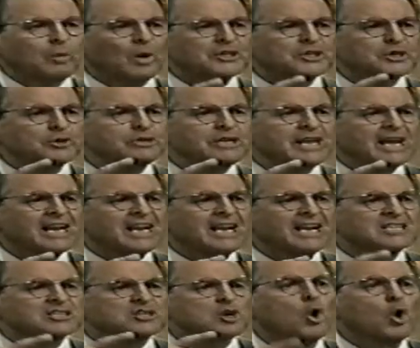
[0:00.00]
what you did, it
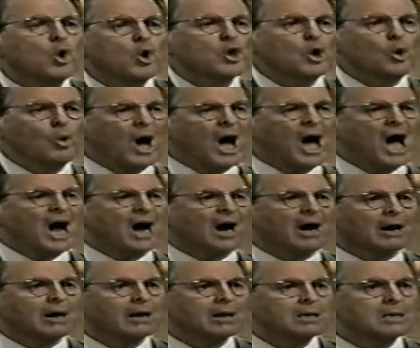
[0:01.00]
is who you
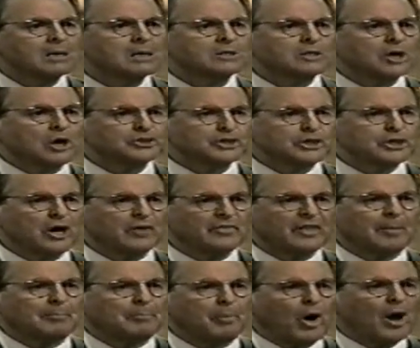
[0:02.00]
are. Don't you know
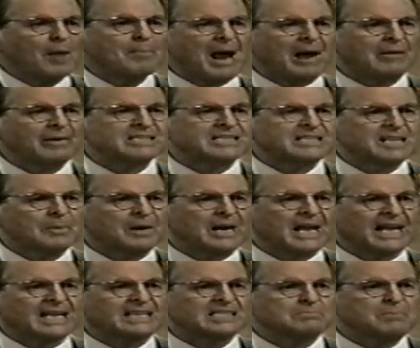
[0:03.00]
that a boy marries someone
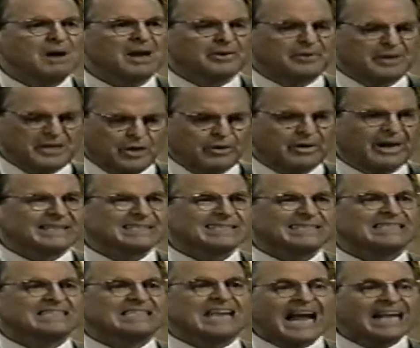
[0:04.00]
like his mother and you're
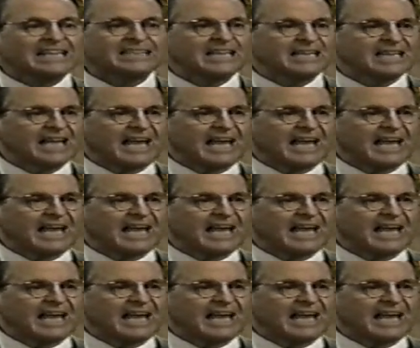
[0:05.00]
exactly